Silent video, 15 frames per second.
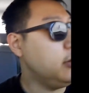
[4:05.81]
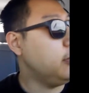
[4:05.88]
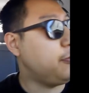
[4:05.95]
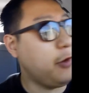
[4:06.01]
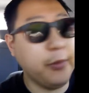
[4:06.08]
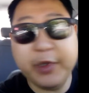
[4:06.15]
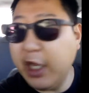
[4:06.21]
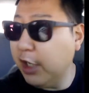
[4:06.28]

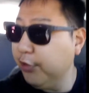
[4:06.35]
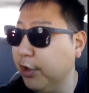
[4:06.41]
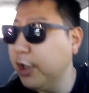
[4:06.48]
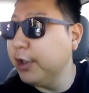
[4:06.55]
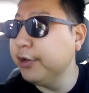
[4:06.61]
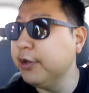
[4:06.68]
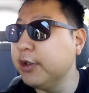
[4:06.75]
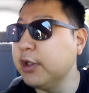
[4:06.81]
from now
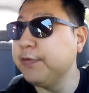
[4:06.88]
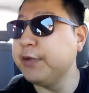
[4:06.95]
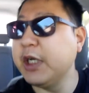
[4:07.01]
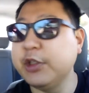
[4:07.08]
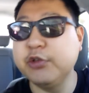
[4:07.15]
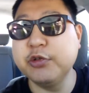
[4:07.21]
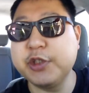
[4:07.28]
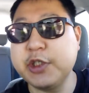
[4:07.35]
on if
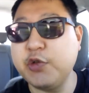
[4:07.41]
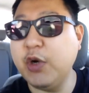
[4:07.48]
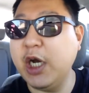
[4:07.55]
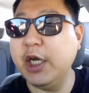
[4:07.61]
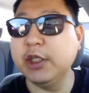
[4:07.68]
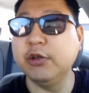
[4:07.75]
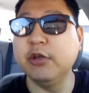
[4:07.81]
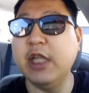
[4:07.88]
I do
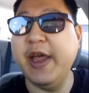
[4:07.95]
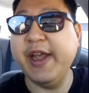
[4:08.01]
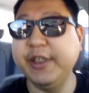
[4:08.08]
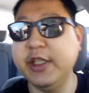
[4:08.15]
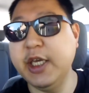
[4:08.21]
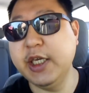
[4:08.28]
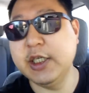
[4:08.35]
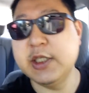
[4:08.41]
squat or leg
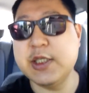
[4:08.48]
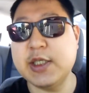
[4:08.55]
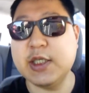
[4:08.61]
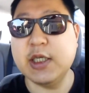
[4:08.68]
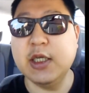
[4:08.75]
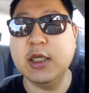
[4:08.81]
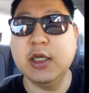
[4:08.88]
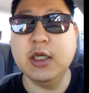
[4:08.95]
days
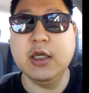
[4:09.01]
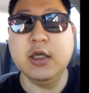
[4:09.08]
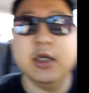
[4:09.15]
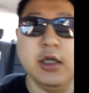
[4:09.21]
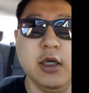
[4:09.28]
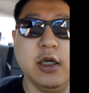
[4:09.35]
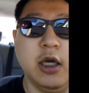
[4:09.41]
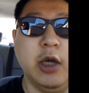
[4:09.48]

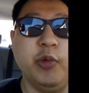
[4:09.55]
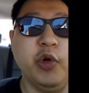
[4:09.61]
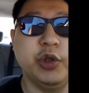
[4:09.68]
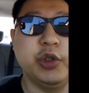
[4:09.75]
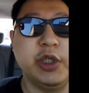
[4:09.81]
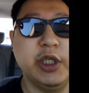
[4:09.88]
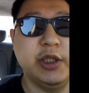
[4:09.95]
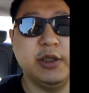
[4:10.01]
I'm
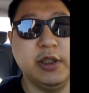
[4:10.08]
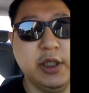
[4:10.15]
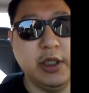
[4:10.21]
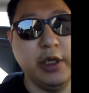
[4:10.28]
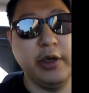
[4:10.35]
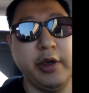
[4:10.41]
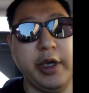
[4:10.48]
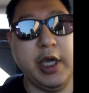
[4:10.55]
going to hit
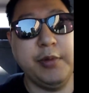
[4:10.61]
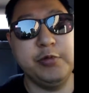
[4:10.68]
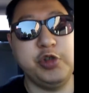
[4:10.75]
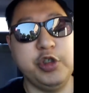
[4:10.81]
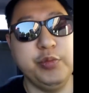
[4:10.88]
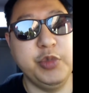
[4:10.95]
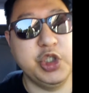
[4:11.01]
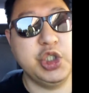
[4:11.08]
the uh,
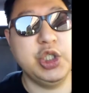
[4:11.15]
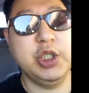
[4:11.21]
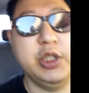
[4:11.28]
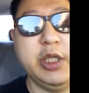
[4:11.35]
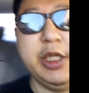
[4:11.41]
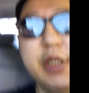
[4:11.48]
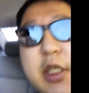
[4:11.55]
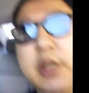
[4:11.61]
hamstring
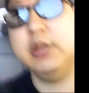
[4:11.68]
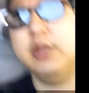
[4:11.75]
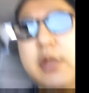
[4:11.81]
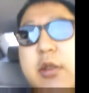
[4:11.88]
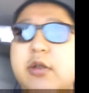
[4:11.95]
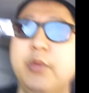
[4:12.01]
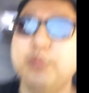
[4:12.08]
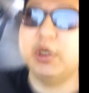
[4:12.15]
machine I think
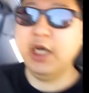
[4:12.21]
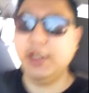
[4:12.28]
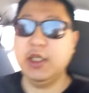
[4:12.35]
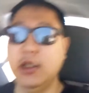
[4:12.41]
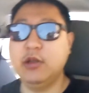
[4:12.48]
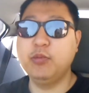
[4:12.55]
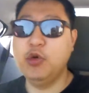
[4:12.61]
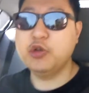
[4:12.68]
the, I
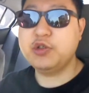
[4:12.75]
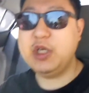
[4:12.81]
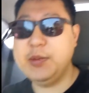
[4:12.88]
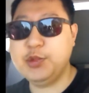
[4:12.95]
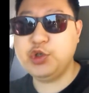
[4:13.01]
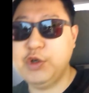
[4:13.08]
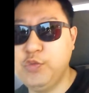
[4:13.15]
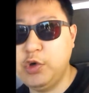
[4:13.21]
get the most
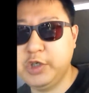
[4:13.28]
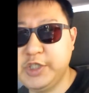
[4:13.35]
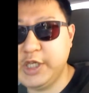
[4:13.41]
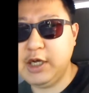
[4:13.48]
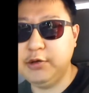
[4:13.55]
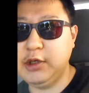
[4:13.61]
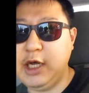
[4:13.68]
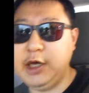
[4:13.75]
hamstring works
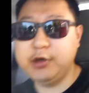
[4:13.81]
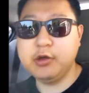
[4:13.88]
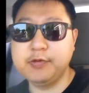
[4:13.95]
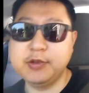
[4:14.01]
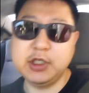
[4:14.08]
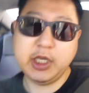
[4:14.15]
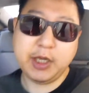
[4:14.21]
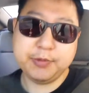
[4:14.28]
out out
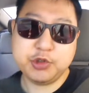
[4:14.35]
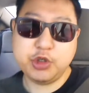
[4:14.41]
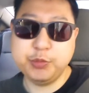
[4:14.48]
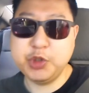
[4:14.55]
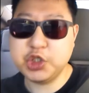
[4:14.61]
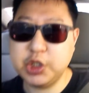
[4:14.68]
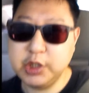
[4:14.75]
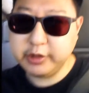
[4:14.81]
of the
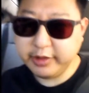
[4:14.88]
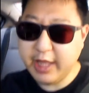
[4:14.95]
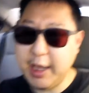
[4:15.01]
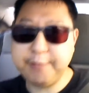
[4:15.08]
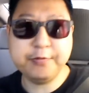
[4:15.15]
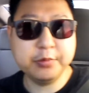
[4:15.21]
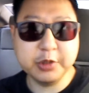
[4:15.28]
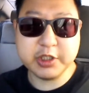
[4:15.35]
hamstring machine
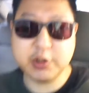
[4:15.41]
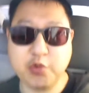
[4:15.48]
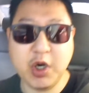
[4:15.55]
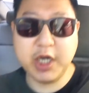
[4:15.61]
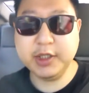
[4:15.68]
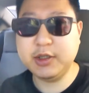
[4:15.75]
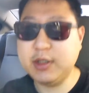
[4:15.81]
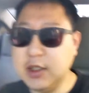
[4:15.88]
not from the
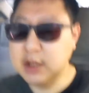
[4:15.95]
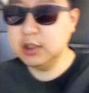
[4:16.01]
squat